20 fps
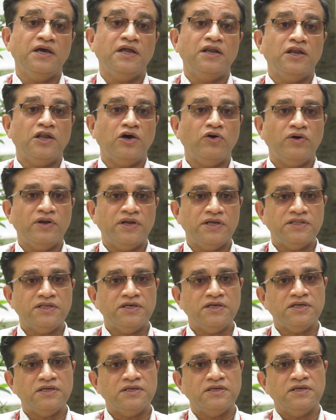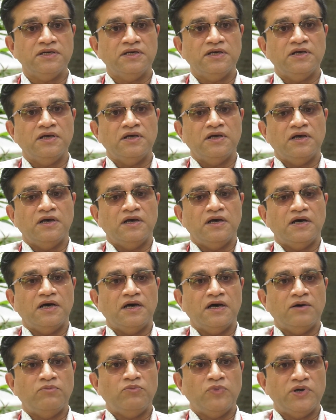Now another
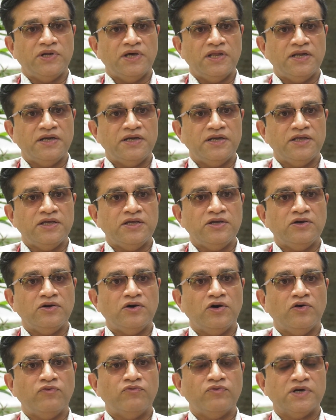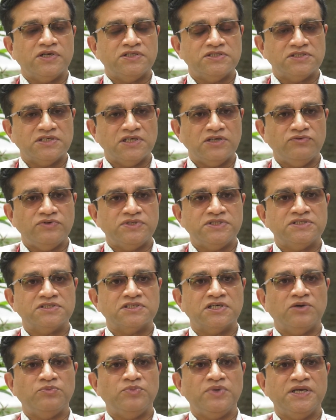modality of concern which is
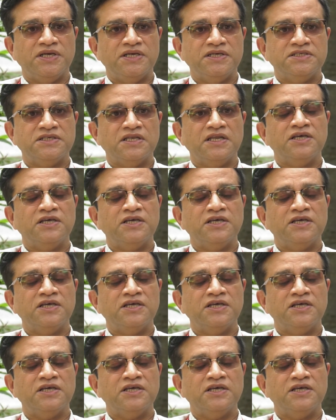coming is,